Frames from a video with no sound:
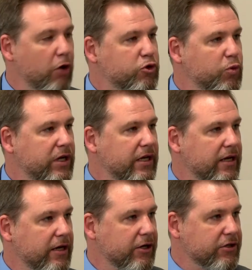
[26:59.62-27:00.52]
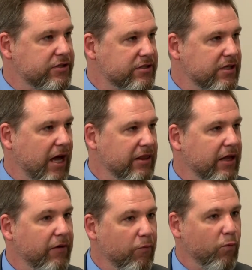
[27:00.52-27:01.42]
20 years,
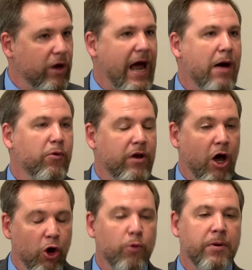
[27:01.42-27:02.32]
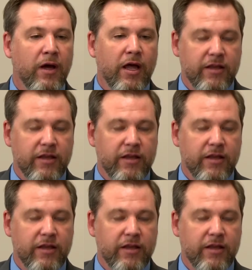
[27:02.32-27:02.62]
what I would hope the